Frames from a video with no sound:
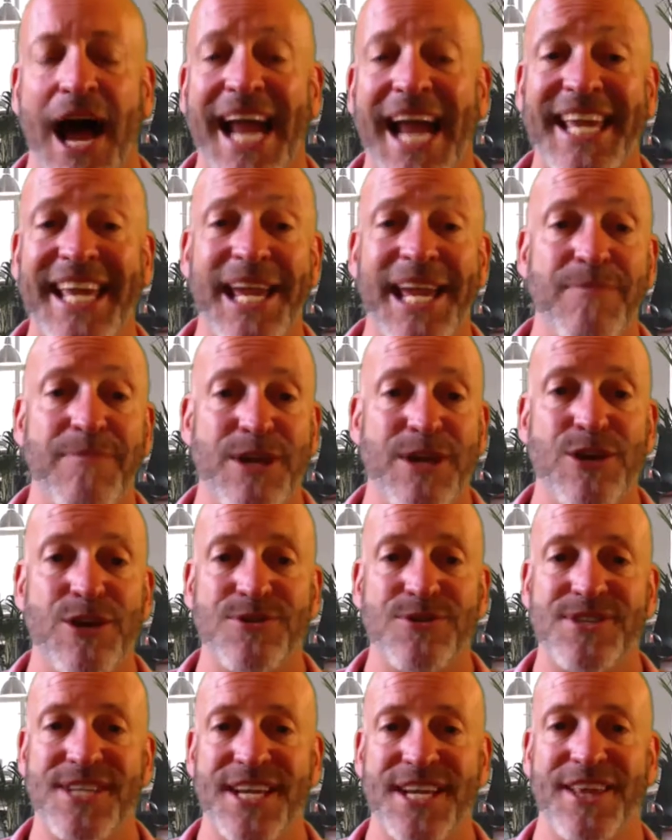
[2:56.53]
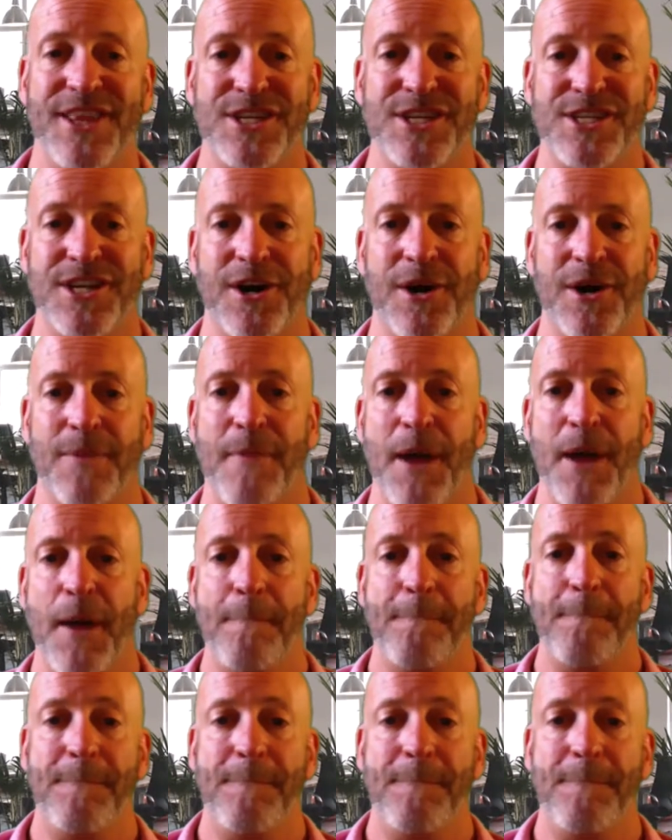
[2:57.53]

I keep using the term